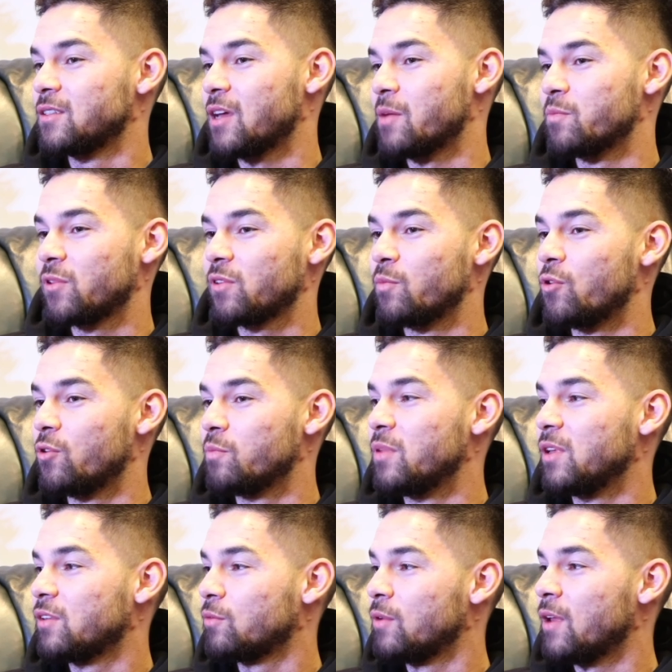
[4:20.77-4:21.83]
some small
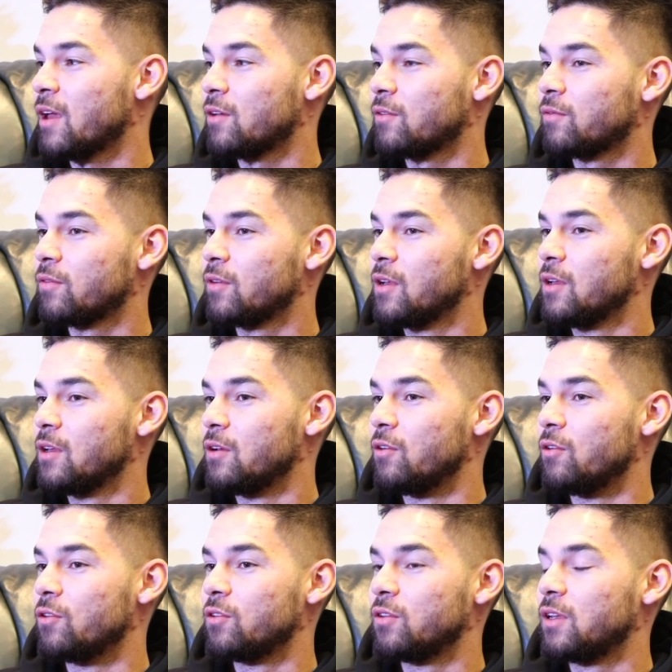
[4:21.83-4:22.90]
bits we have
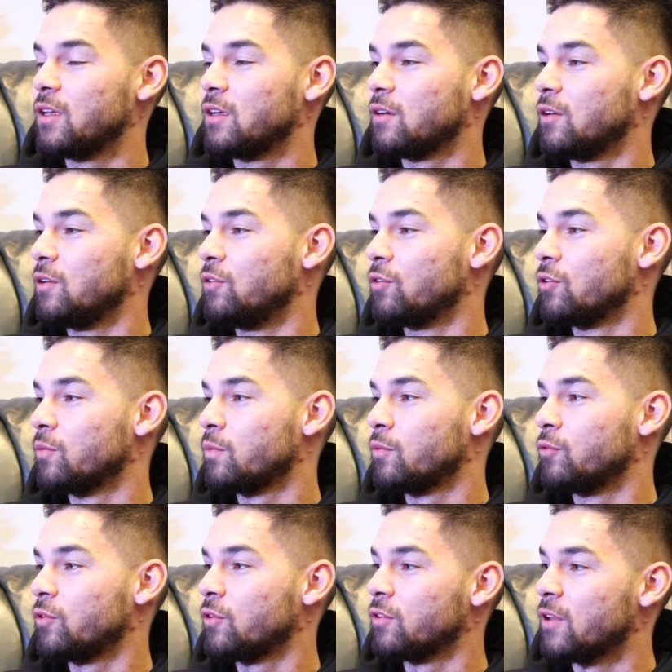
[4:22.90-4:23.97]
learned here in Europe
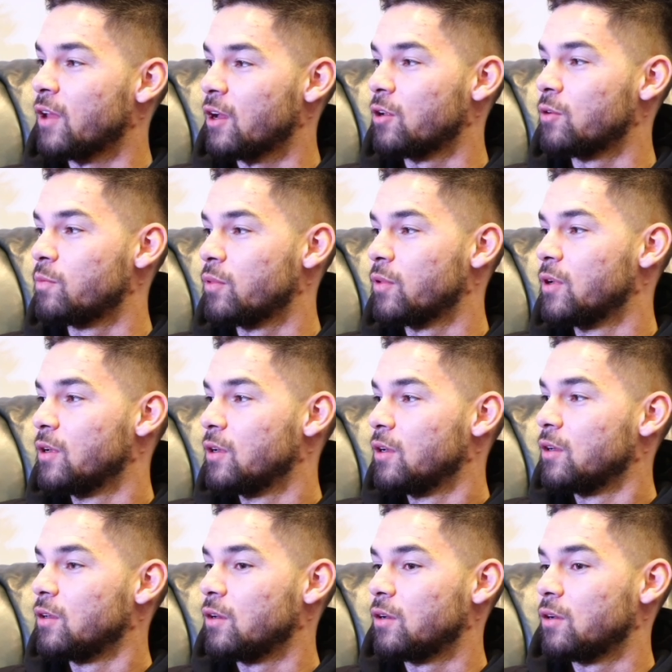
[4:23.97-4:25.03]
could help
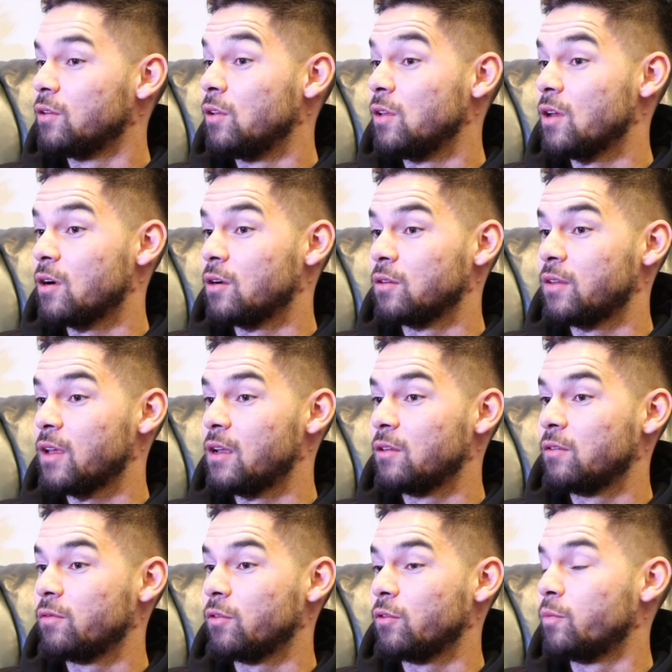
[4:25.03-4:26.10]
the young
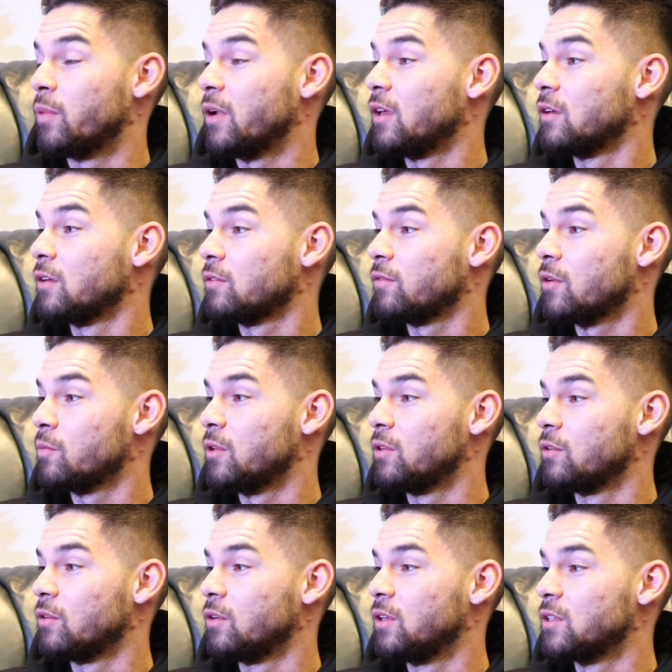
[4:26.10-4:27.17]
talentful players from
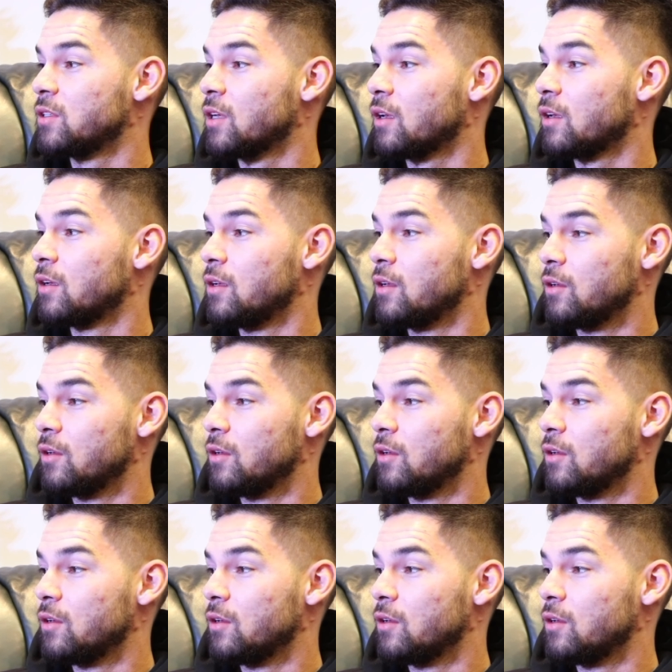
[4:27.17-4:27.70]
Indonesia